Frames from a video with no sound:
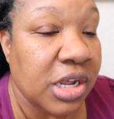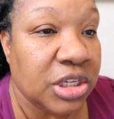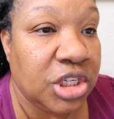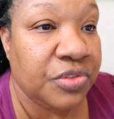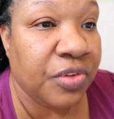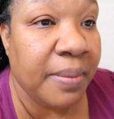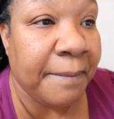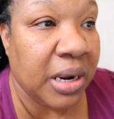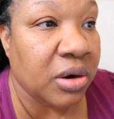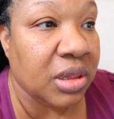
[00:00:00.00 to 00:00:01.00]
She's from
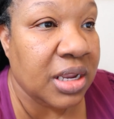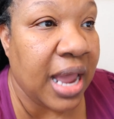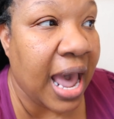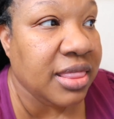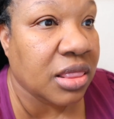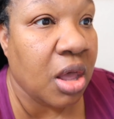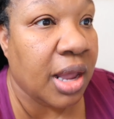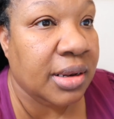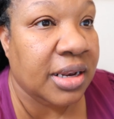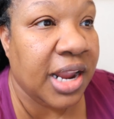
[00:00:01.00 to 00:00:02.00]
Maryland. I thought